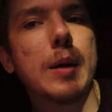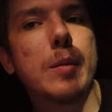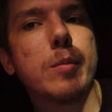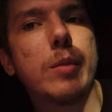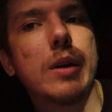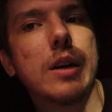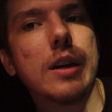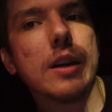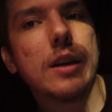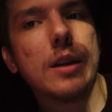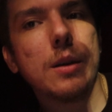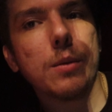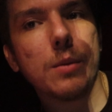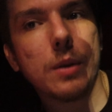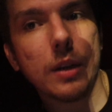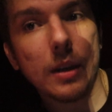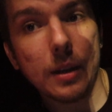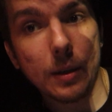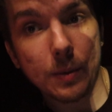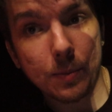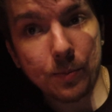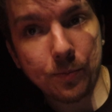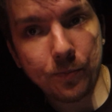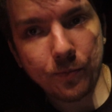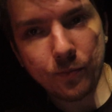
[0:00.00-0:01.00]
But
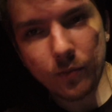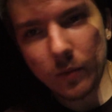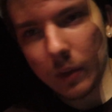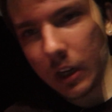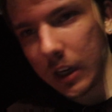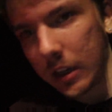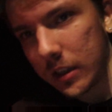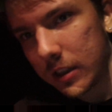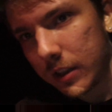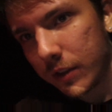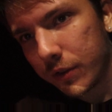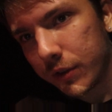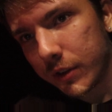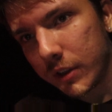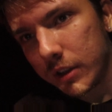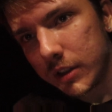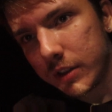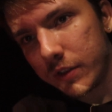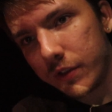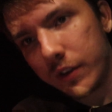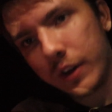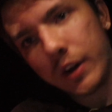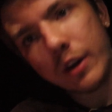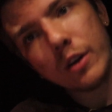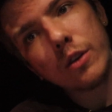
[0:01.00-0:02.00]
anyway, that's it for
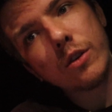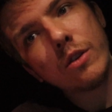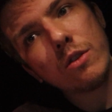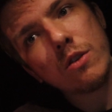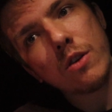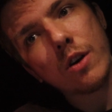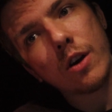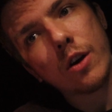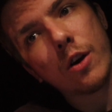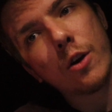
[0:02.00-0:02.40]
this video.